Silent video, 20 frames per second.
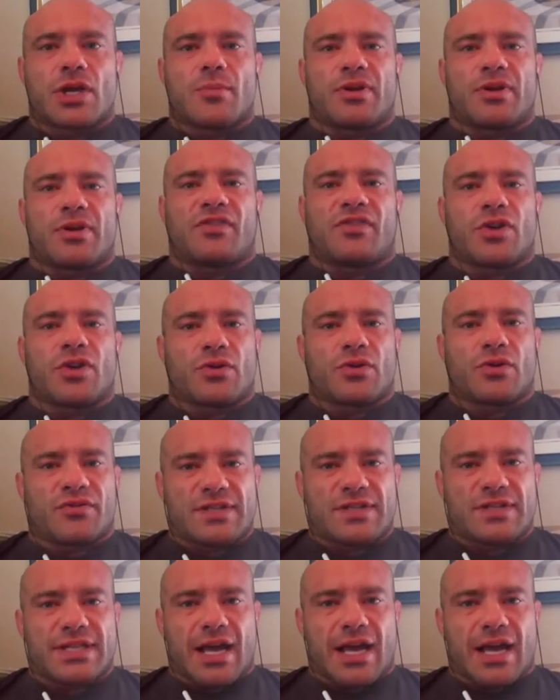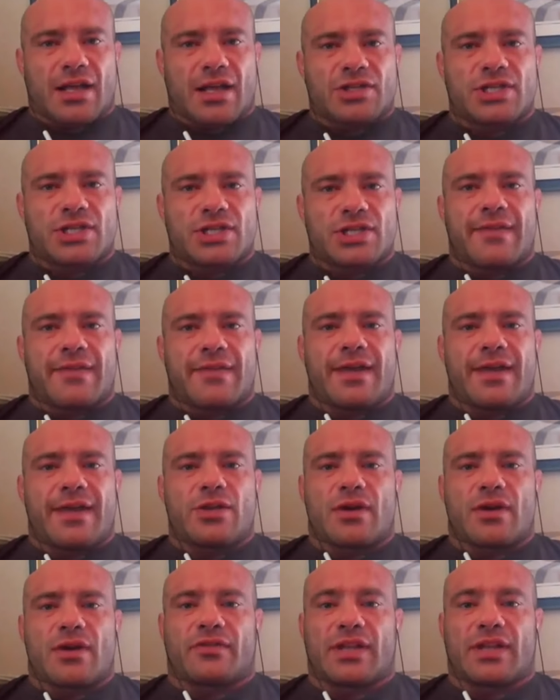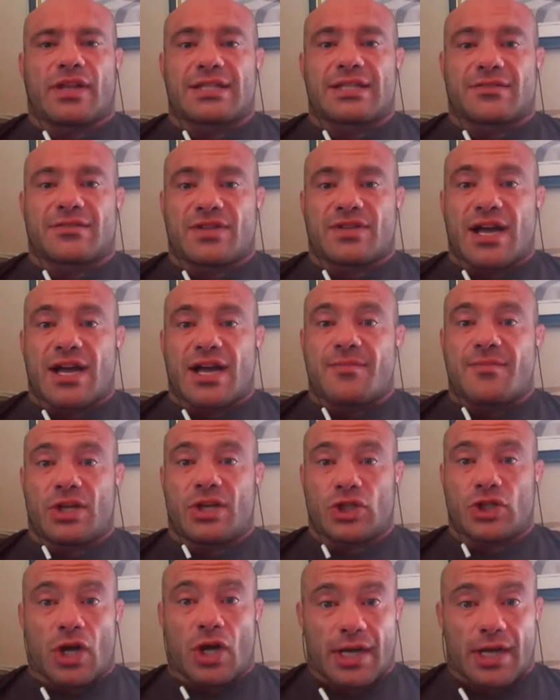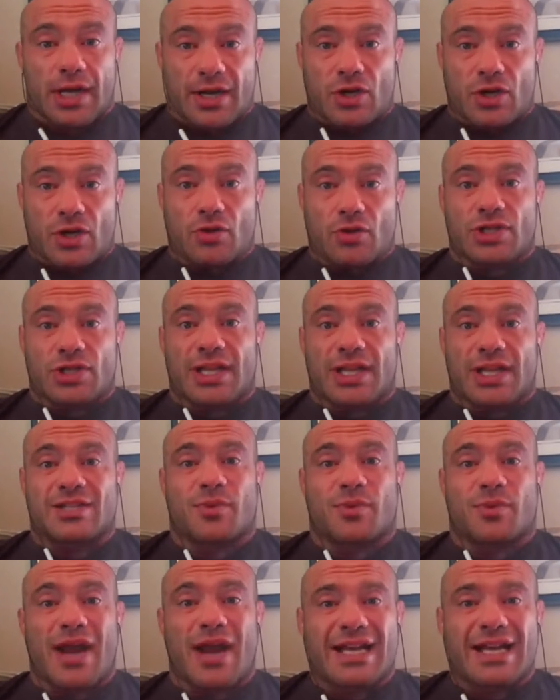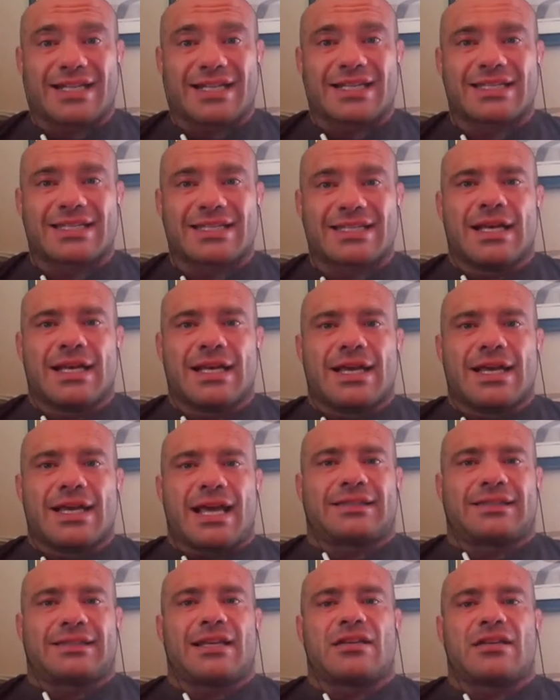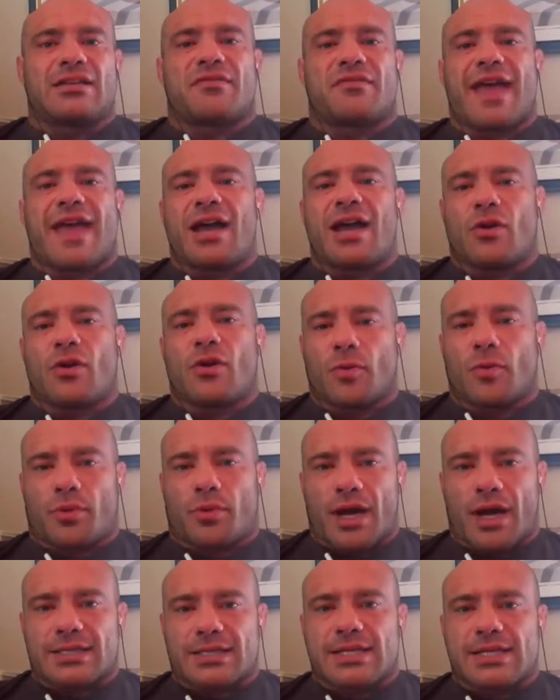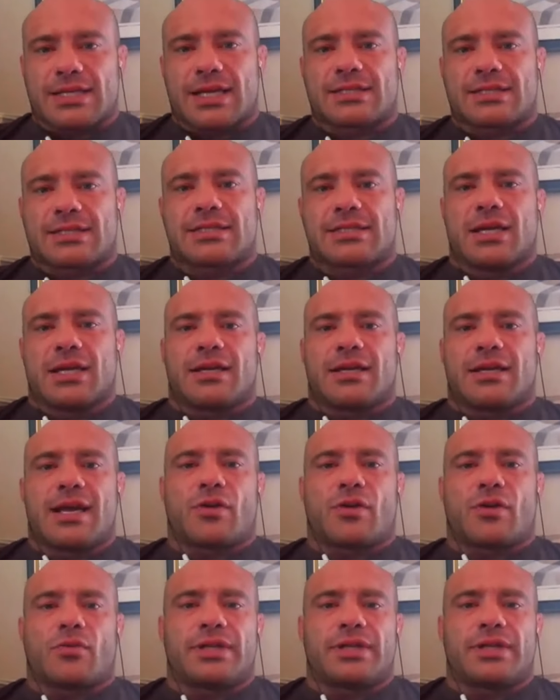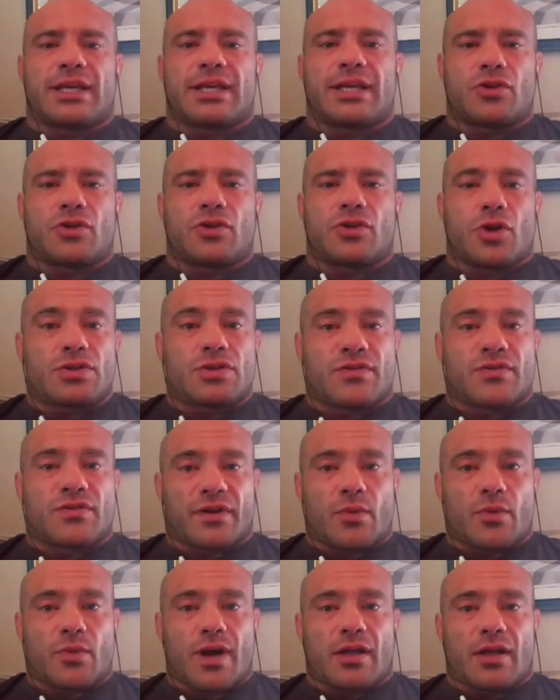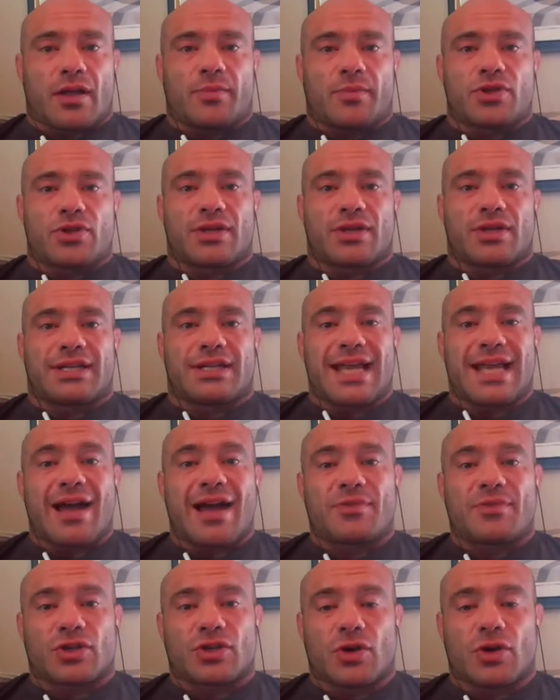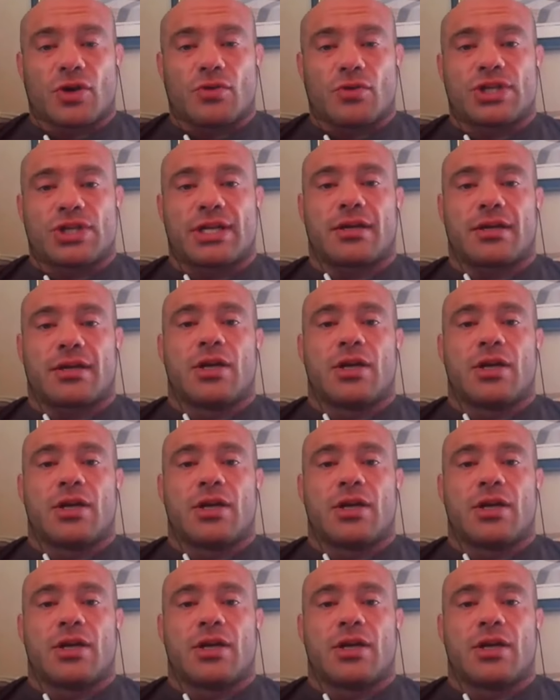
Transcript: But if you know the physiology and then you have lots of time being taught how to coach and lots of practice, at the end of that whole process, not only can you coach very well, but you can adapt your coaching,